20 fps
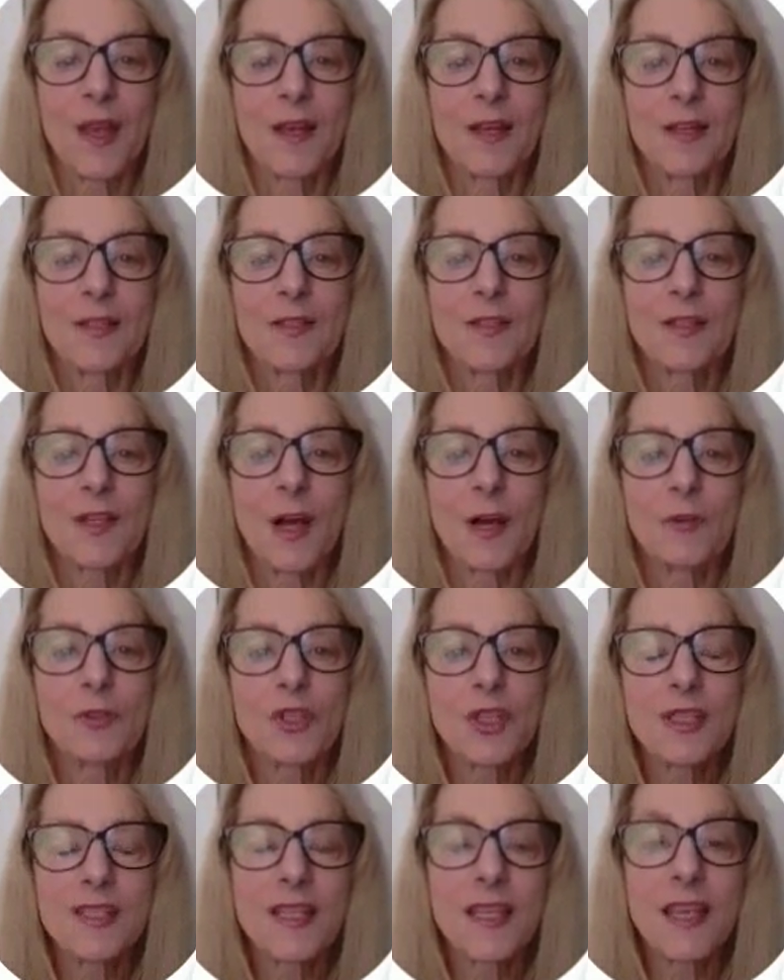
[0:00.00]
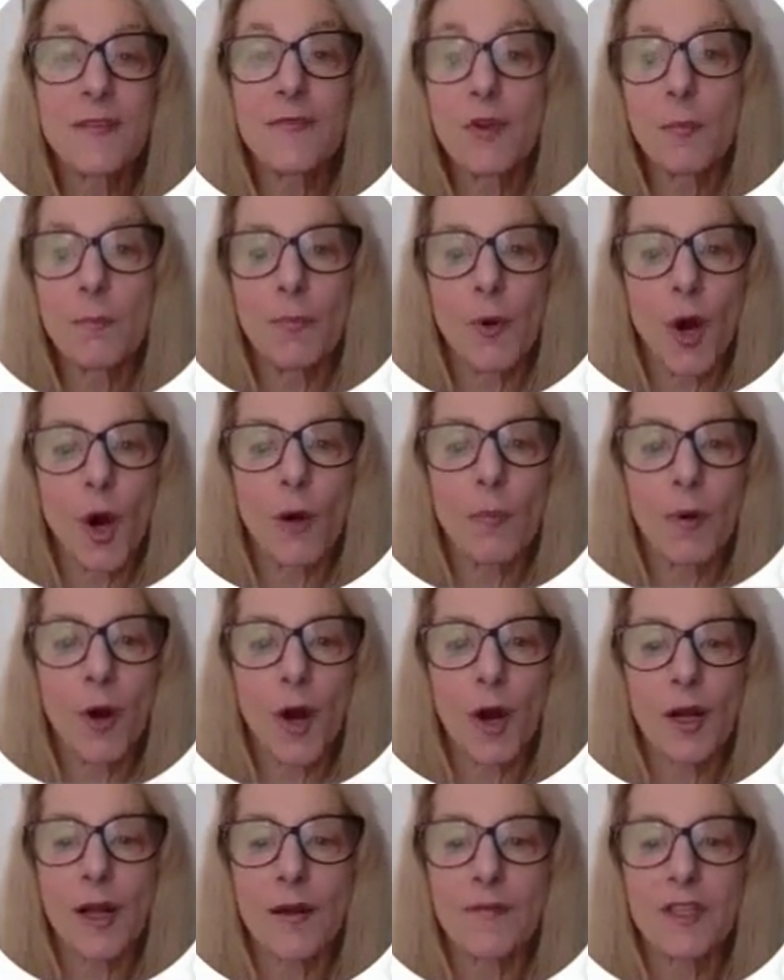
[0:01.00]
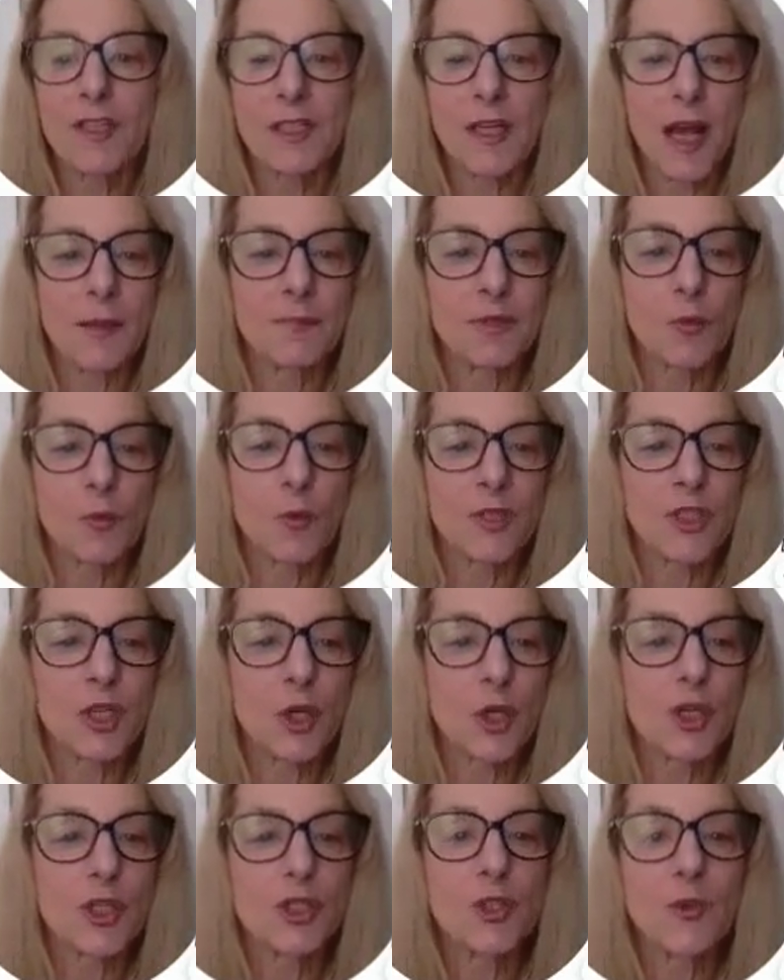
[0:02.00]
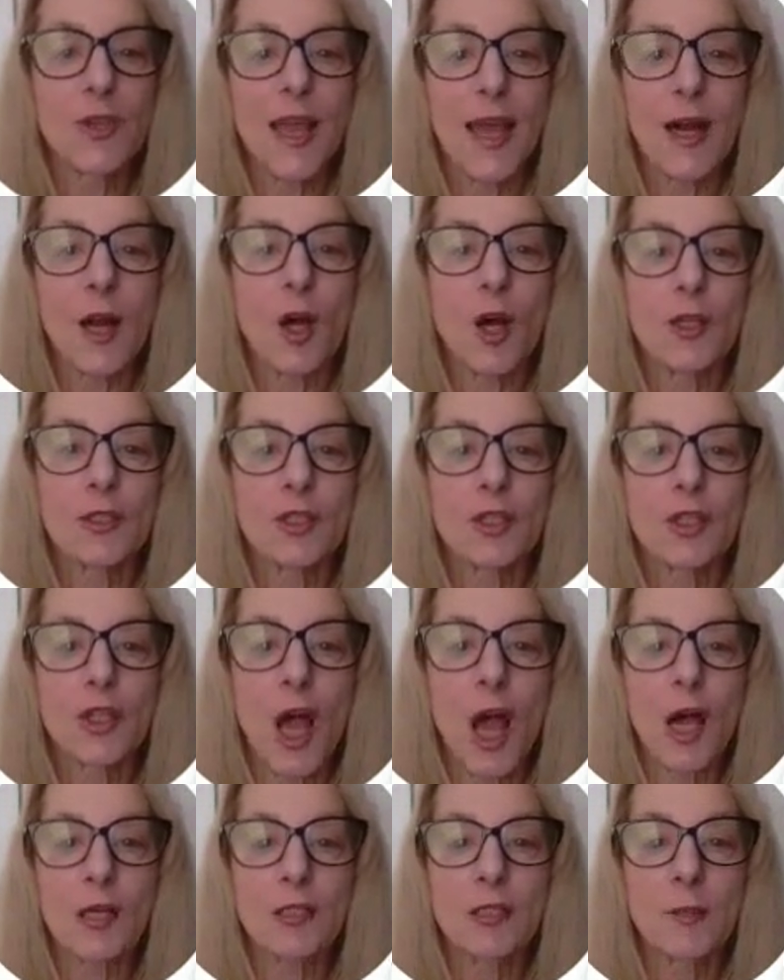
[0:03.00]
So just to give you a ballpark of the types of returns you get on stocks,